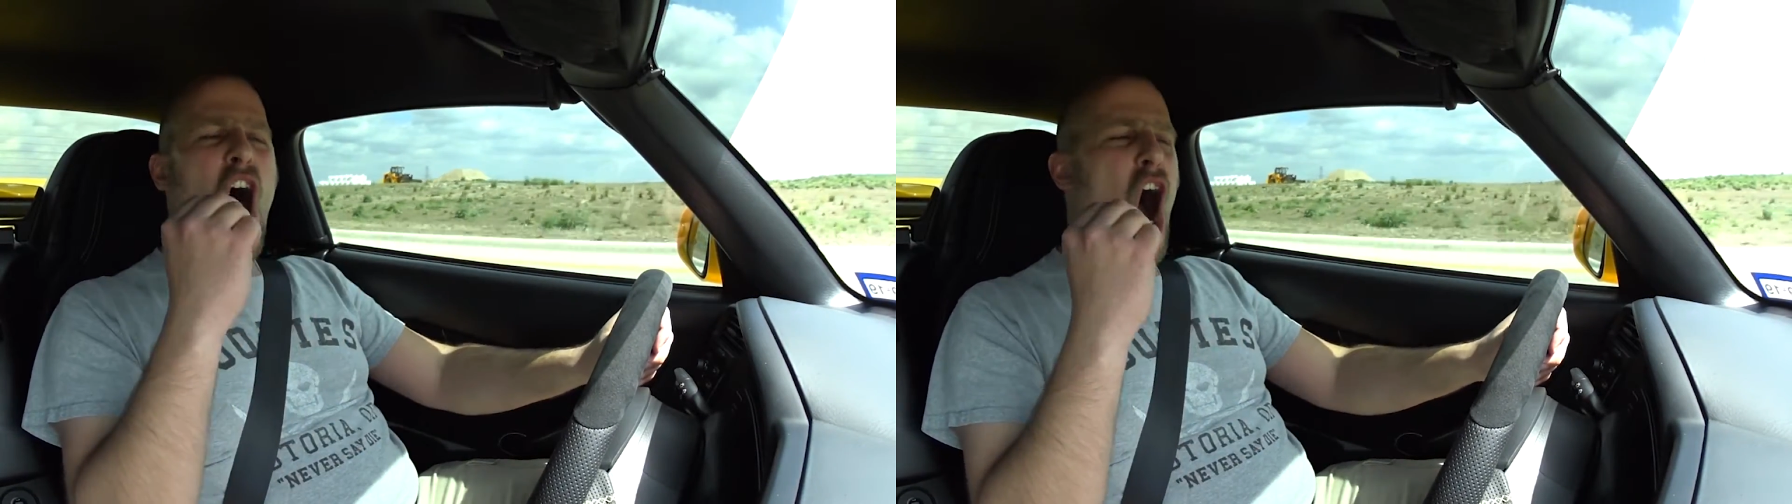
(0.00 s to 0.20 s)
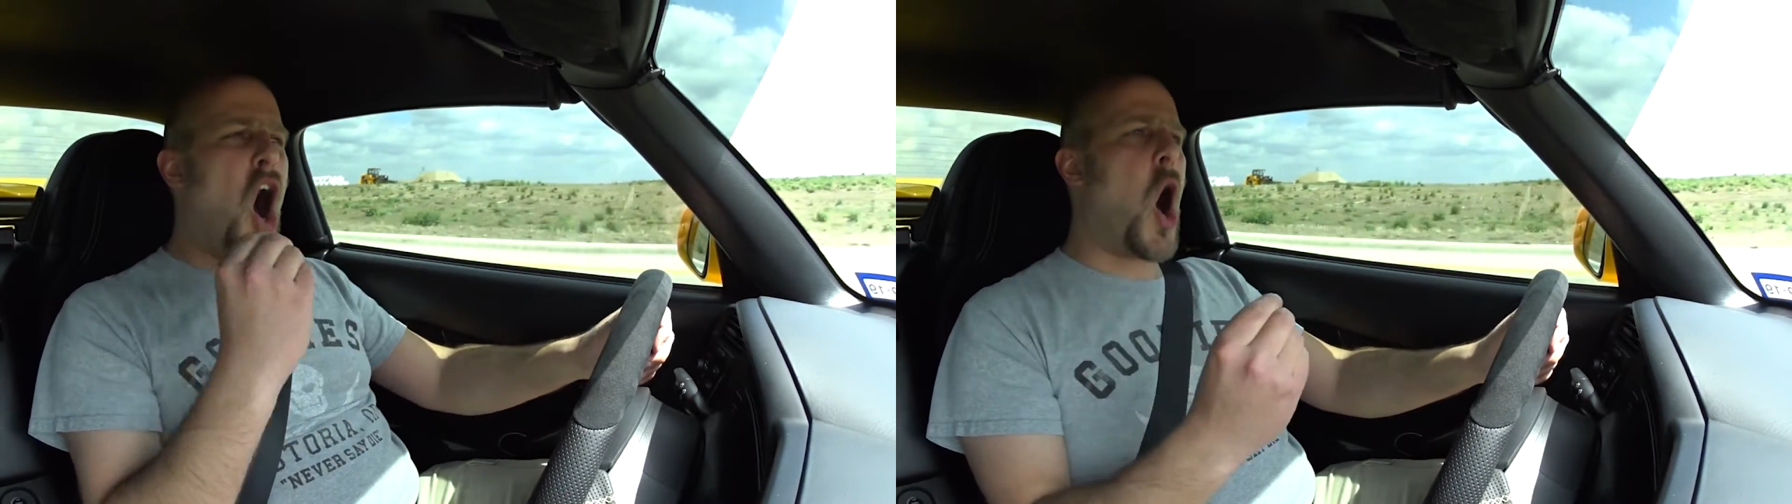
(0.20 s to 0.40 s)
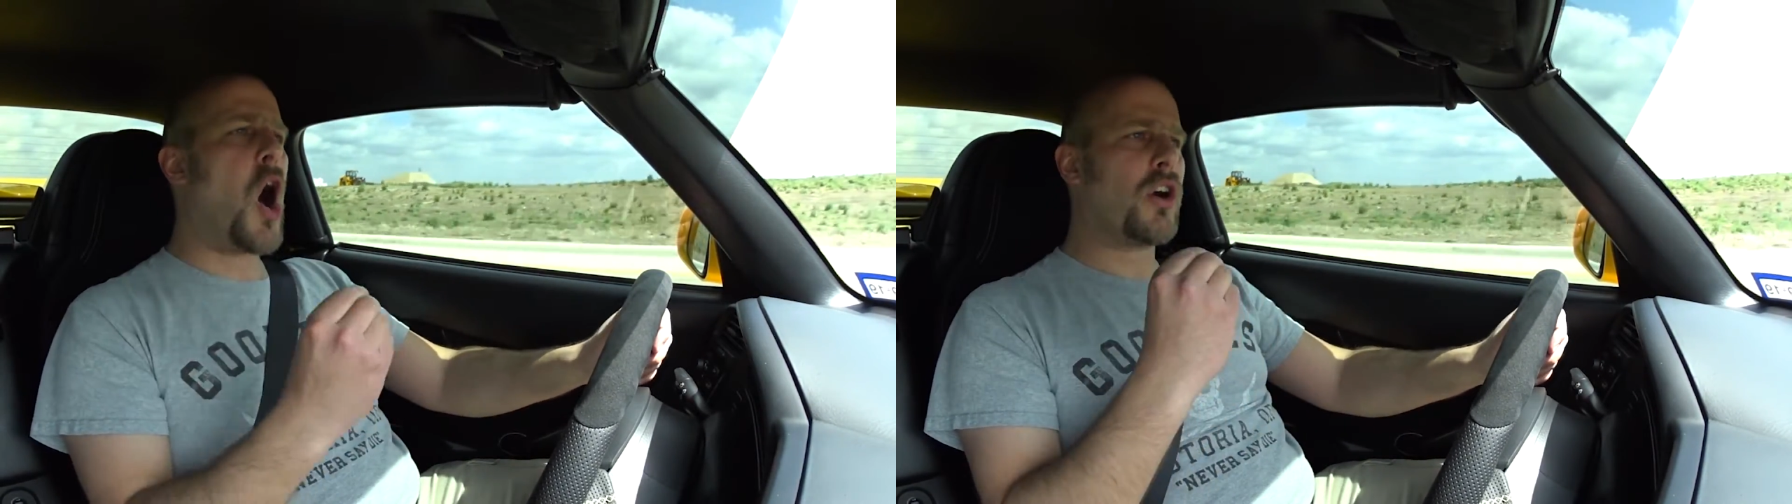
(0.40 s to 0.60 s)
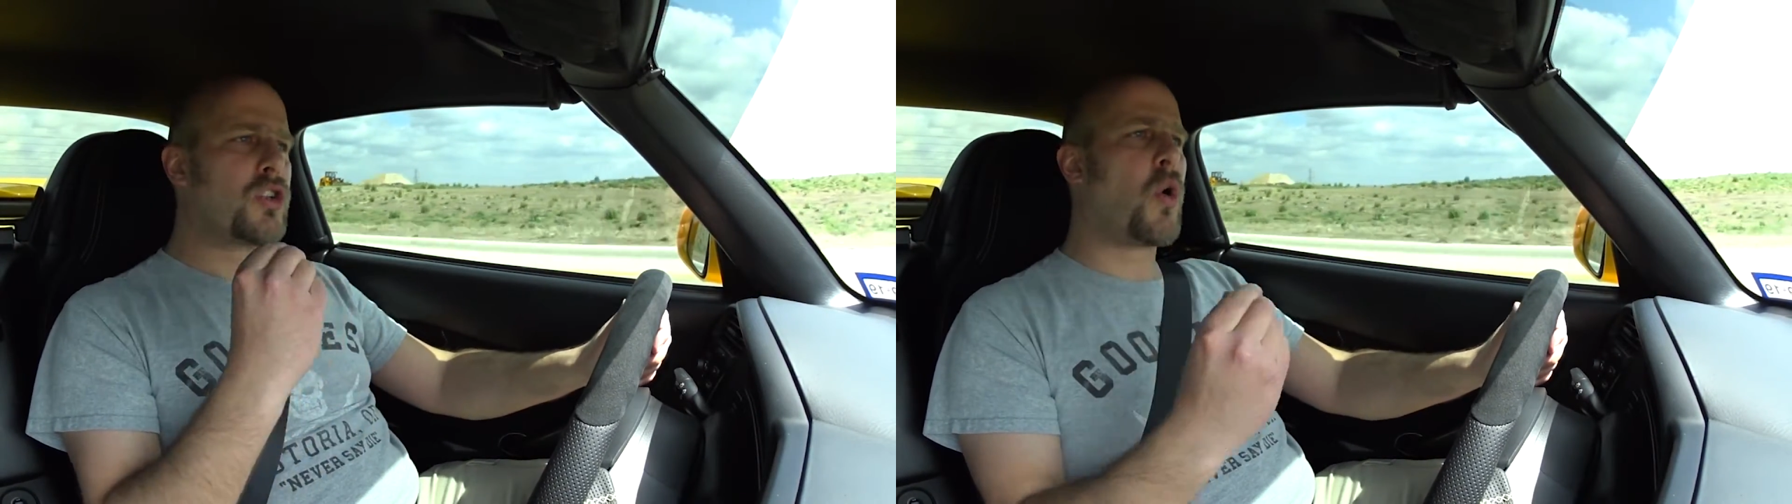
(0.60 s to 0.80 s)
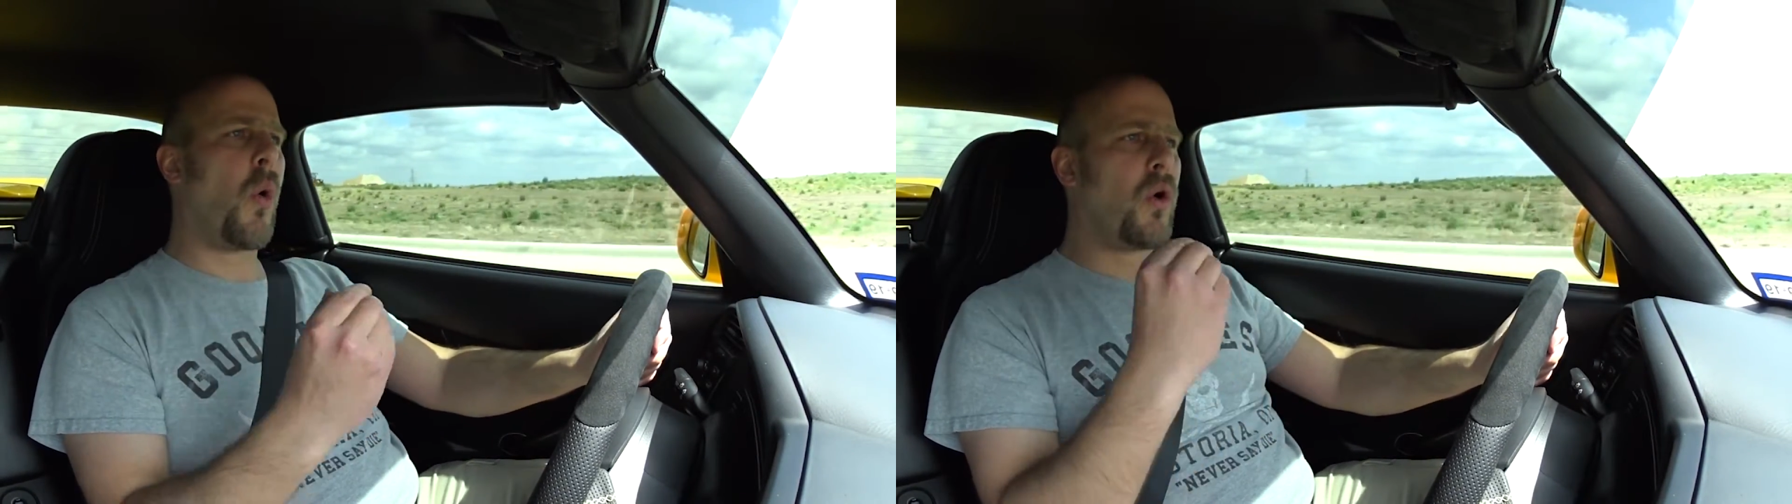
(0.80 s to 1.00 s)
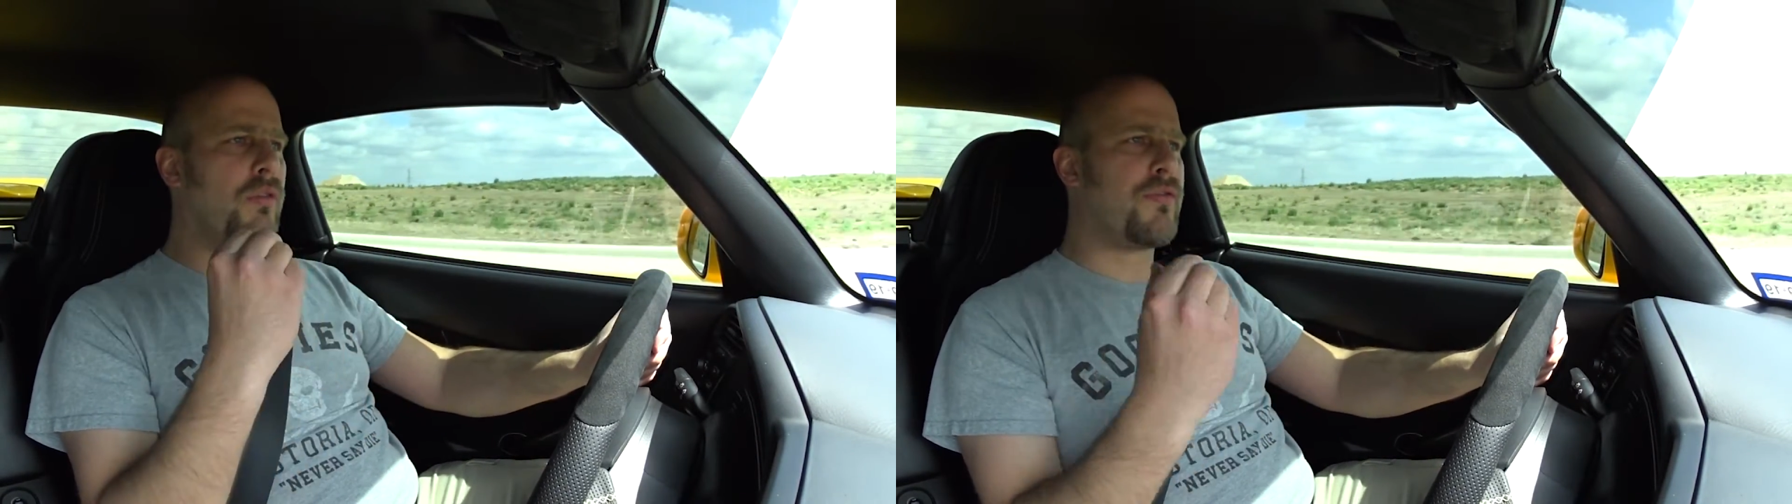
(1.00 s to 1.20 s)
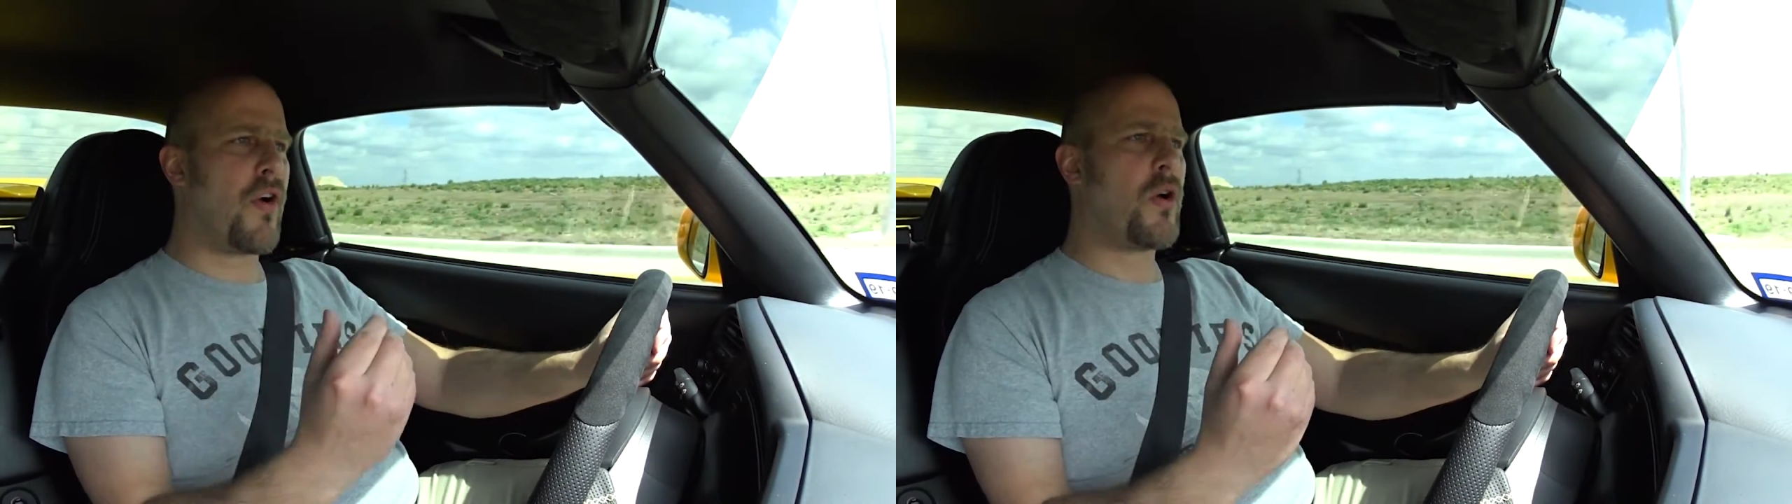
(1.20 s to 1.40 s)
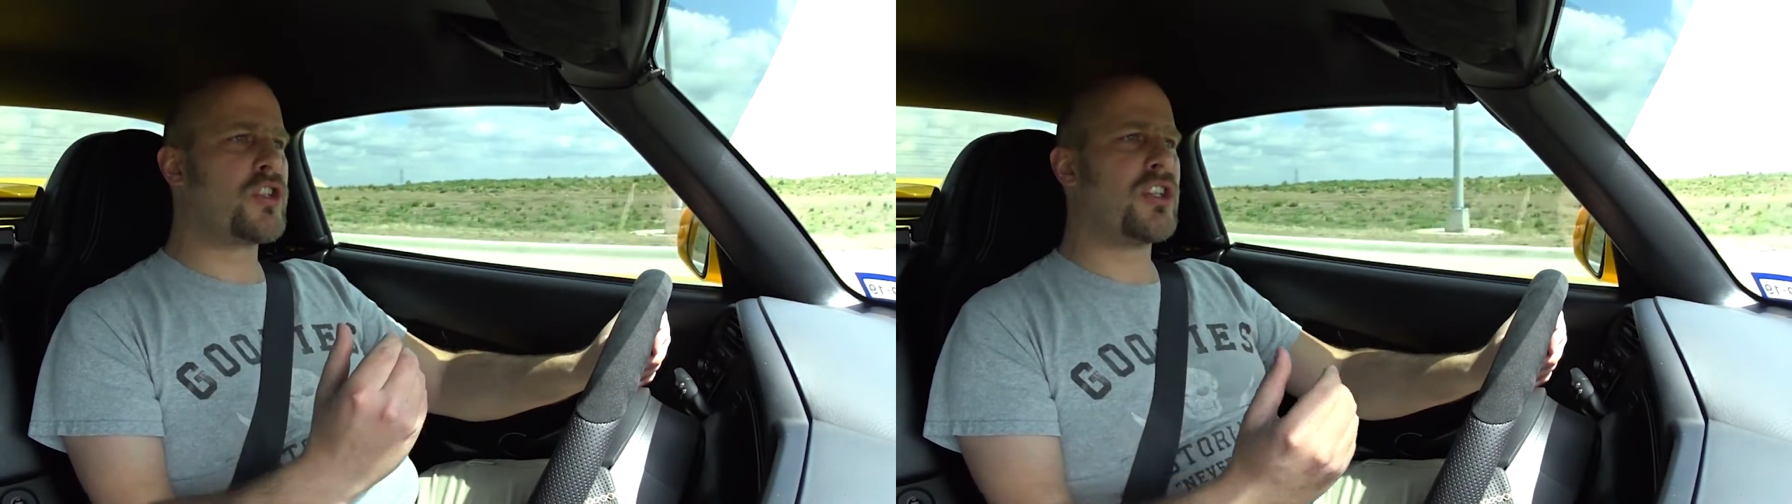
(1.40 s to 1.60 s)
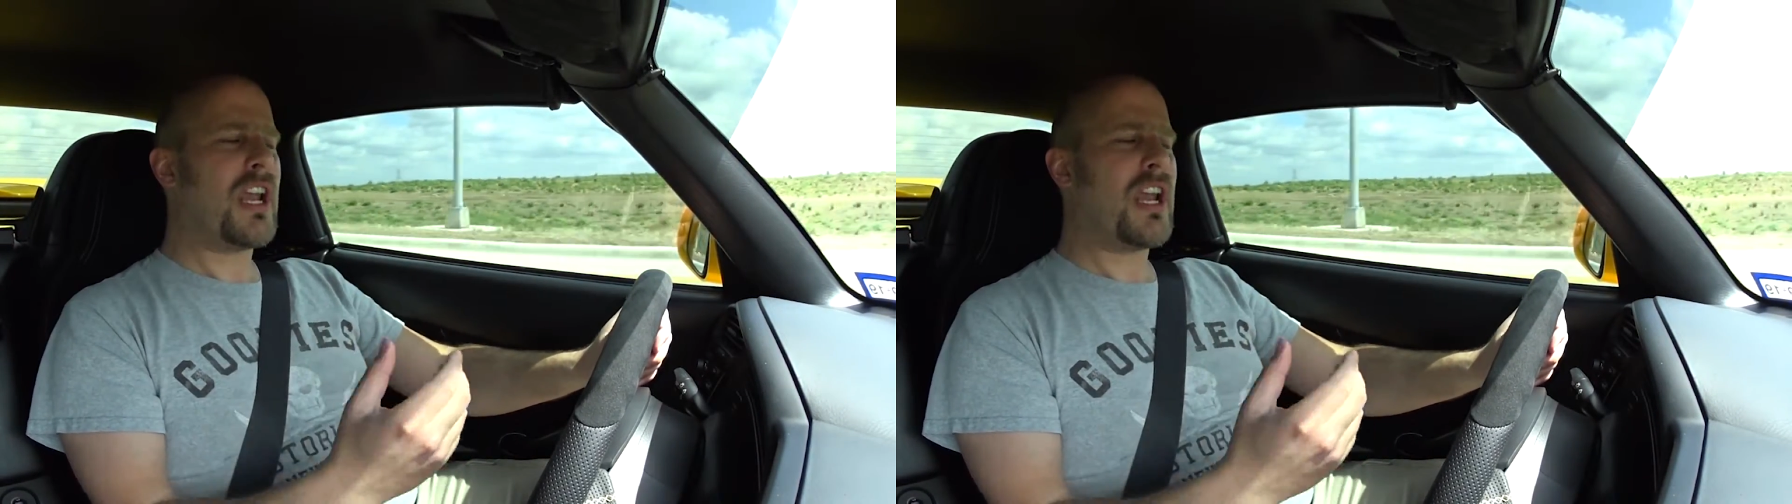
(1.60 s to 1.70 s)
hardcore version.